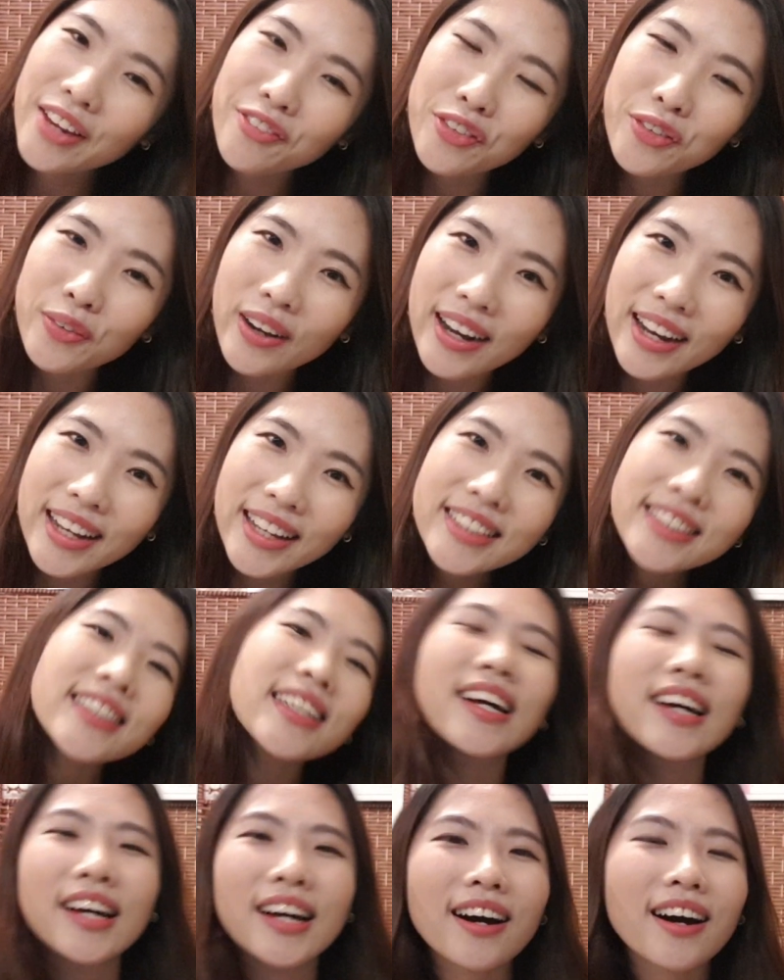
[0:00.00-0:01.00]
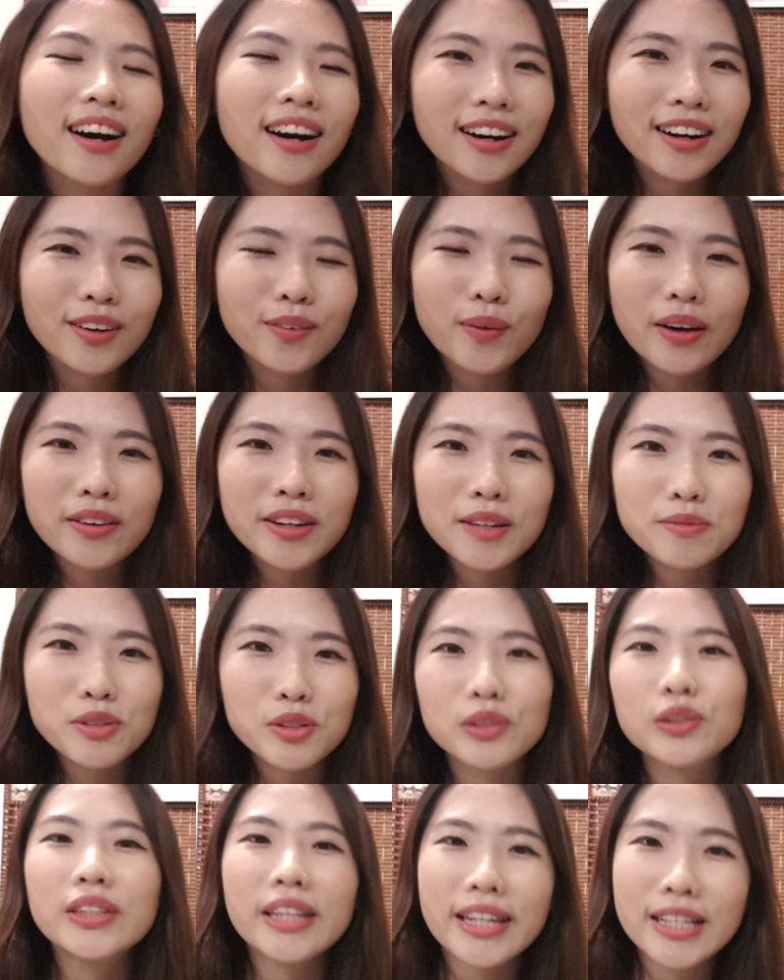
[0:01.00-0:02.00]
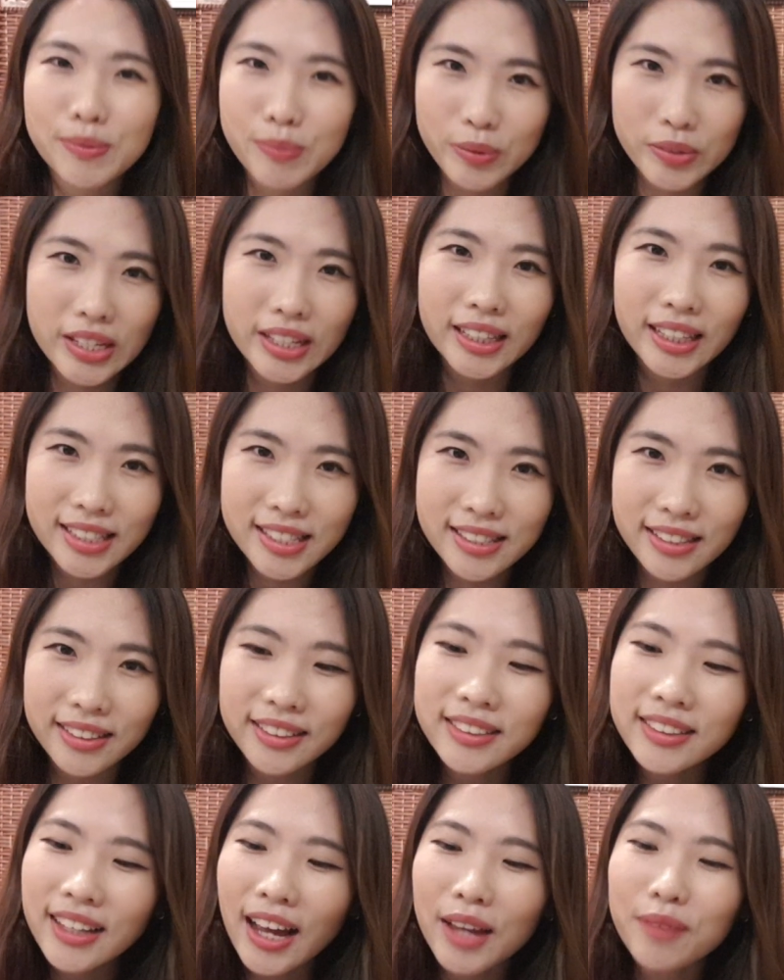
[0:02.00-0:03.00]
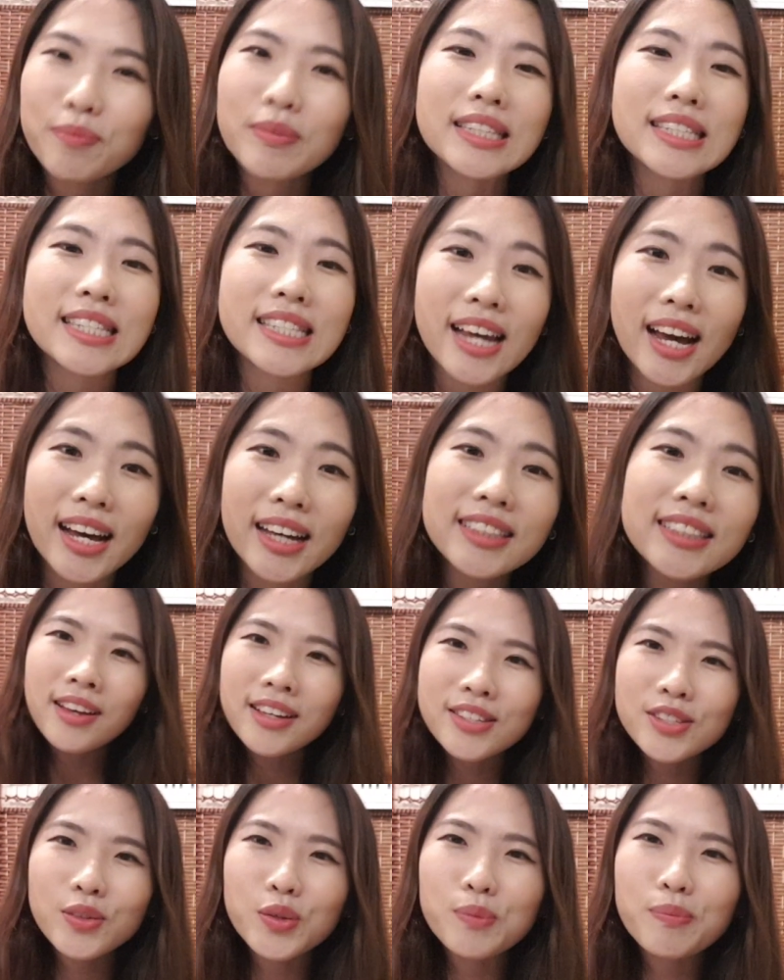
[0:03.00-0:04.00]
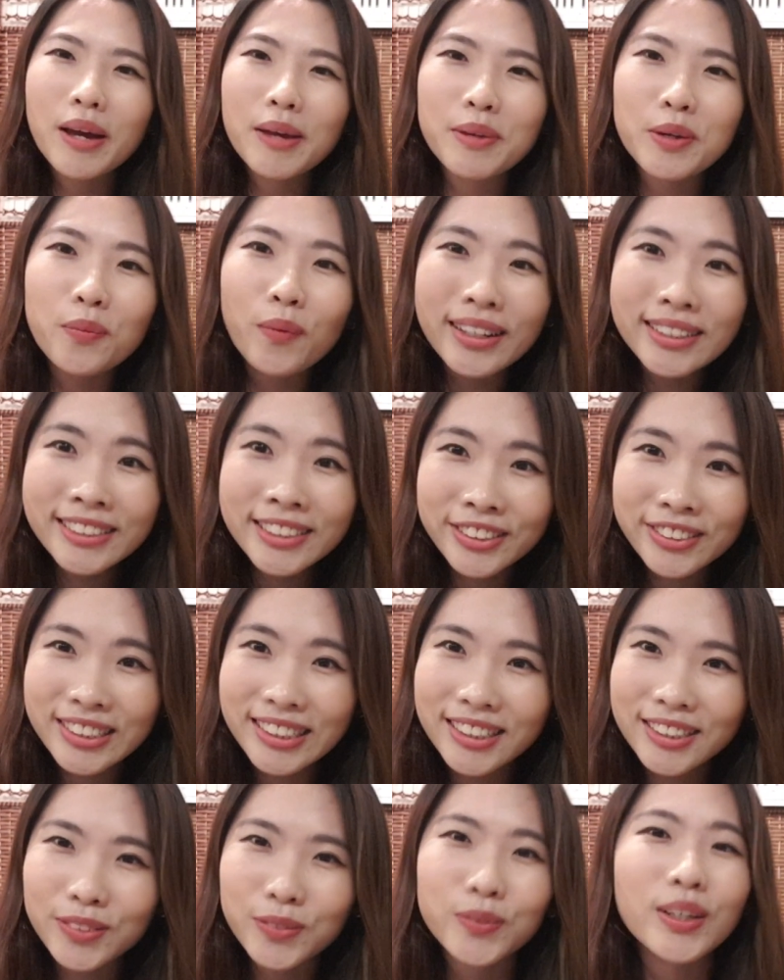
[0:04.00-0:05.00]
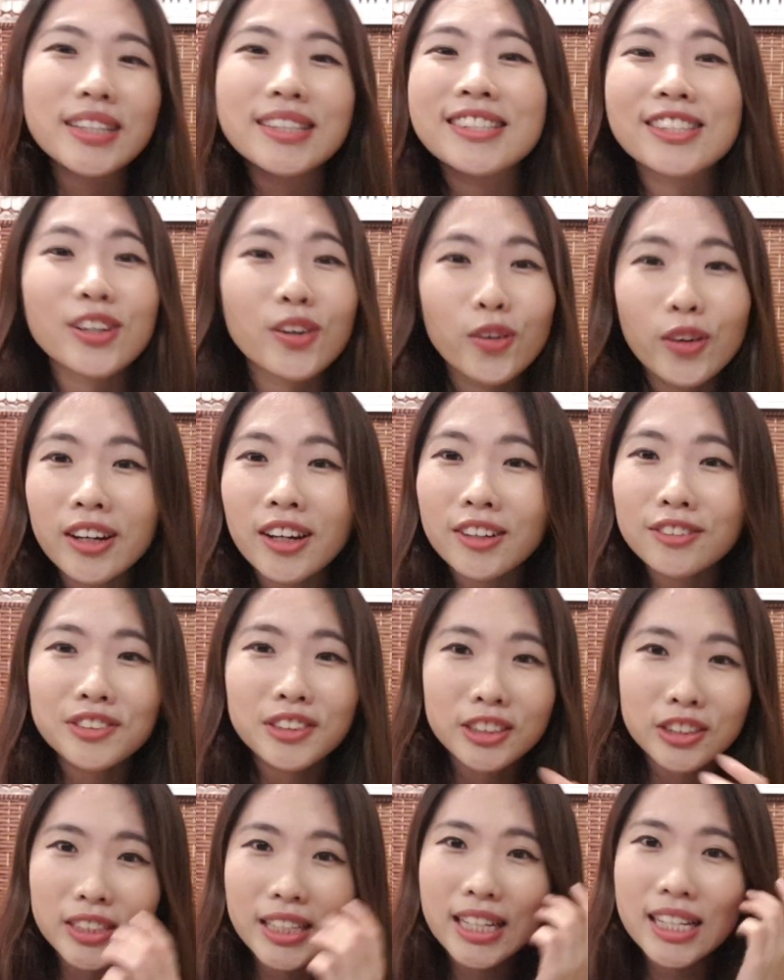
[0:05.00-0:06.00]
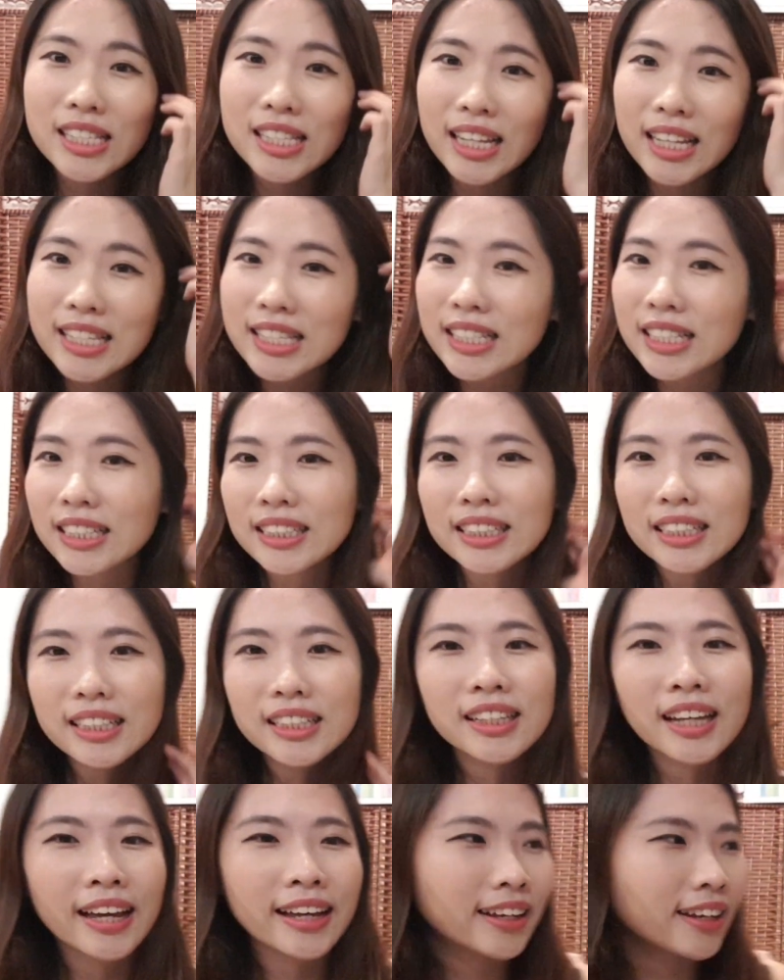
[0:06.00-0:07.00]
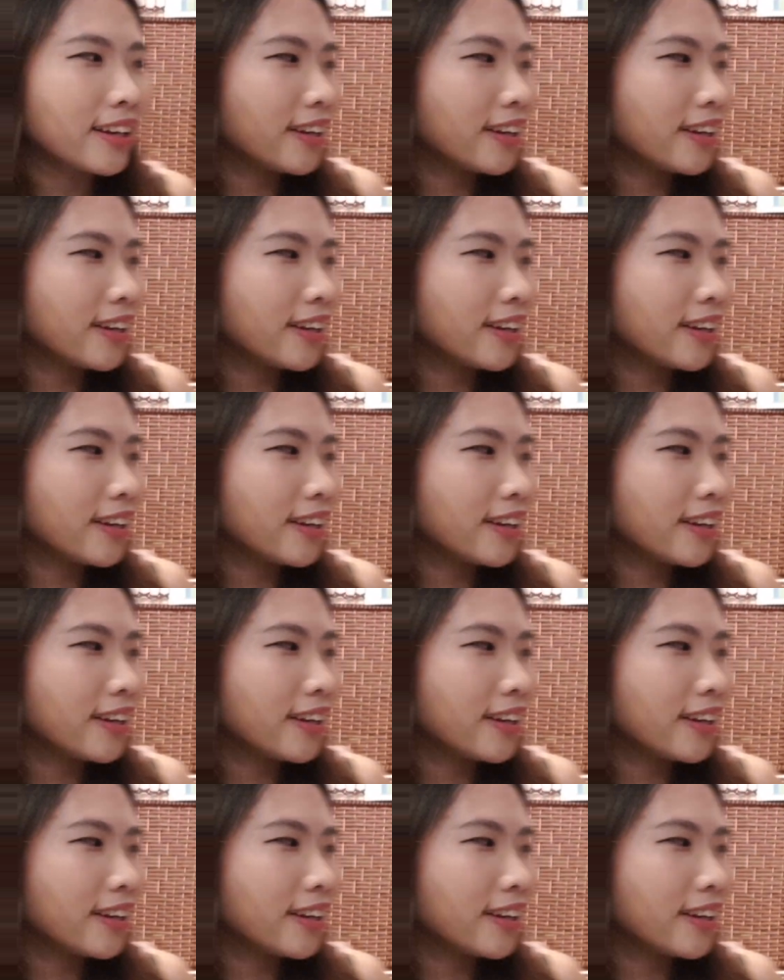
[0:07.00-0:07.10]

everyone, welcome to today's music lesson. I'm Miss Tan. So you might be wondering what's going on for today's lesson. Like,